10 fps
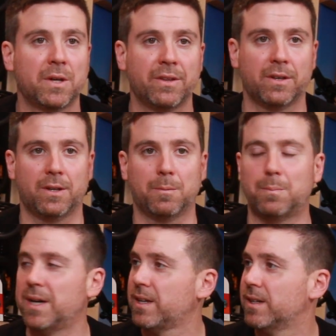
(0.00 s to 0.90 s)
on the
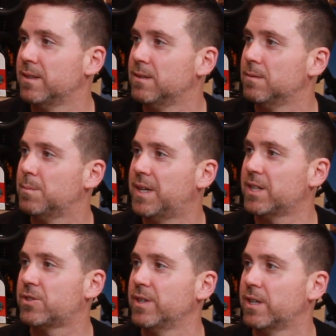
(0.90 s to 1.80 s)
Bike and
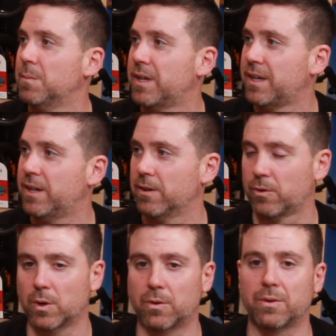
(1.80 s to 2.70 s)
Pedestrian Committee here in
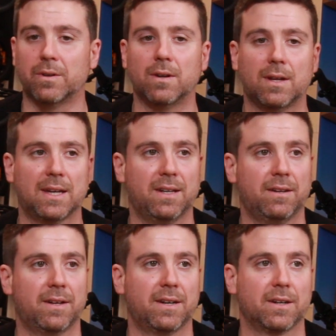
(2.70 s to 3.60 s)
Croton,
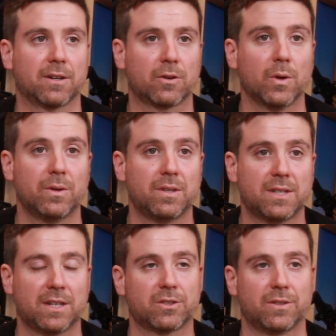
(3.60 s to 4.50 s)
and Croton is
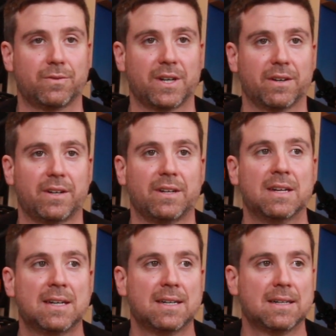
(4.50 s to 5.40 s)
actually very
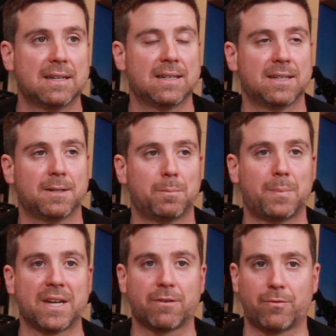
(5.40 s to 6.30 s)

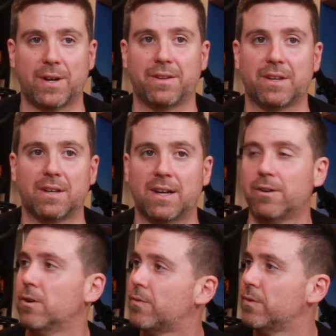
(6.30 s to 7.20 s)
bike friendly. I
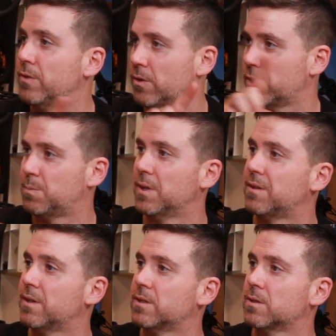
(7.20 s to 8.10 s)
don't know if you've noticed,
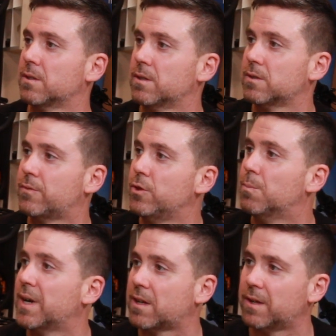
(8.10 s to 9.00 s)
but there's a few
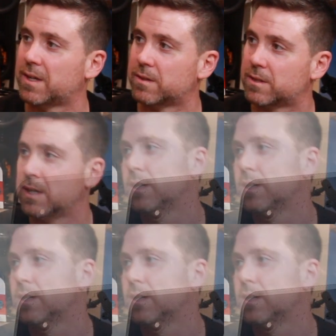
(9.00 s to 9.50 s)
bike lanes